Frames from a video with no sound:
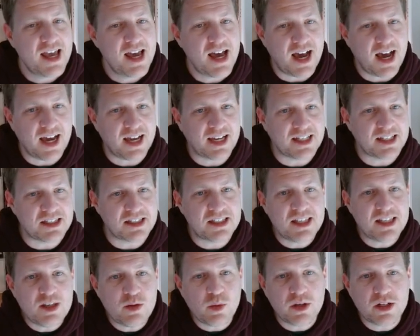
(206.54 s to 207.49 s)
I can
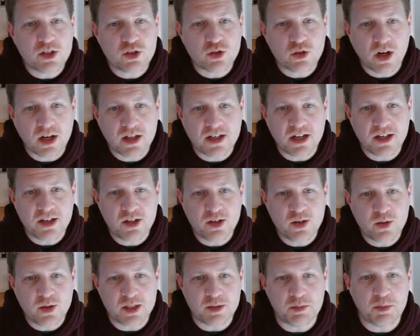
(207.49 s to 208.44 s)
see what he's trying to do.
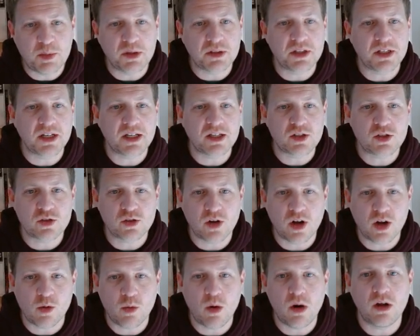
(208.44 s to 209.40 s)
He's built a nice
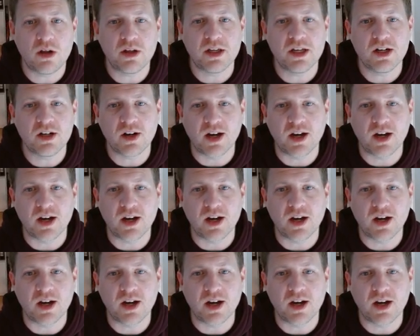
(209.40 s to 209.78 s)
strong wall here.